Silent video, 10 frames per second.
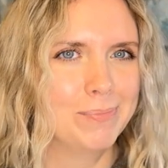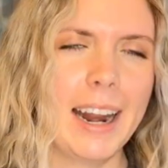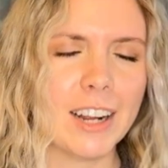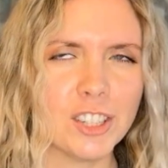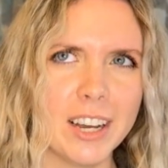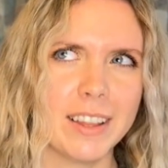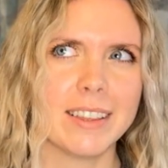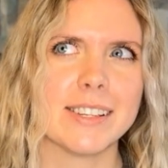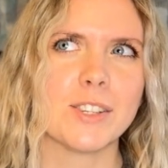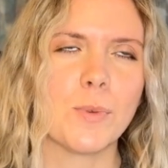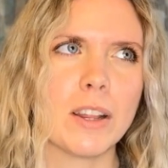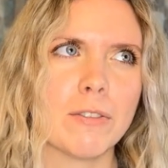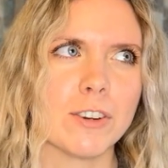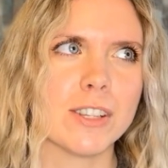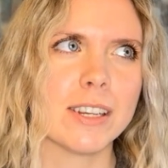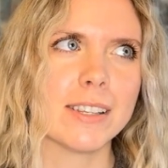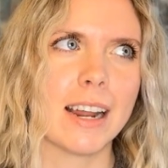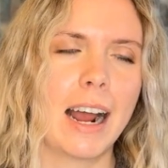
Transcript: and actually I think this is one of the first things that